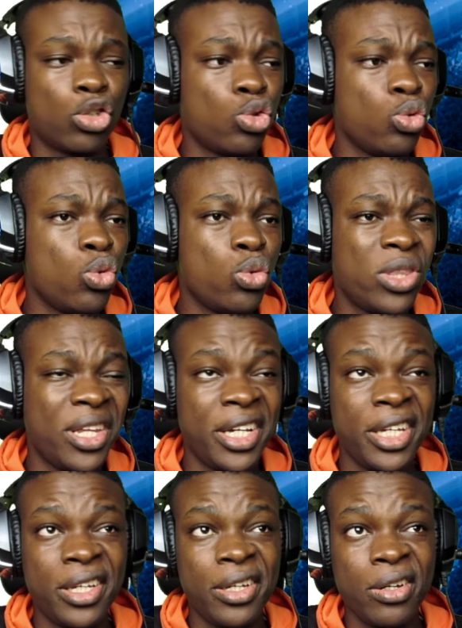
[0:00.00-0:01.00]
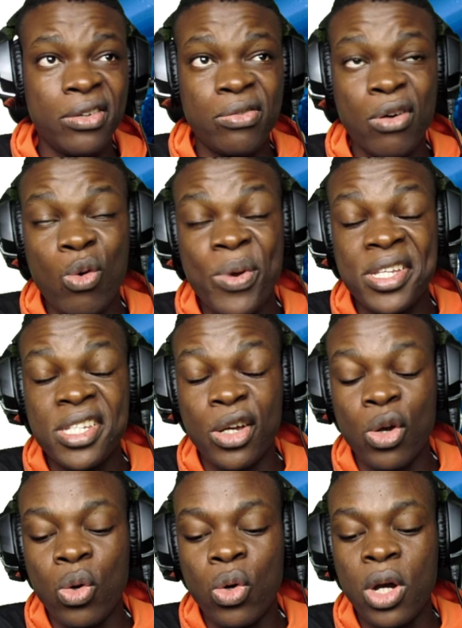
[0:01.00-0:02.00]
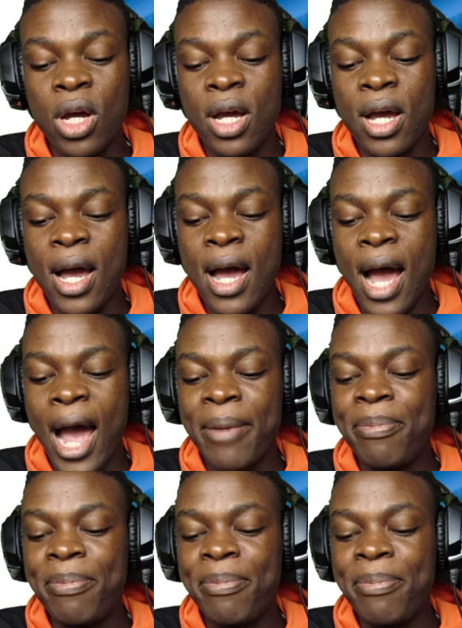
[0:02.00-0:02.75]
two, three, four weeks ago, I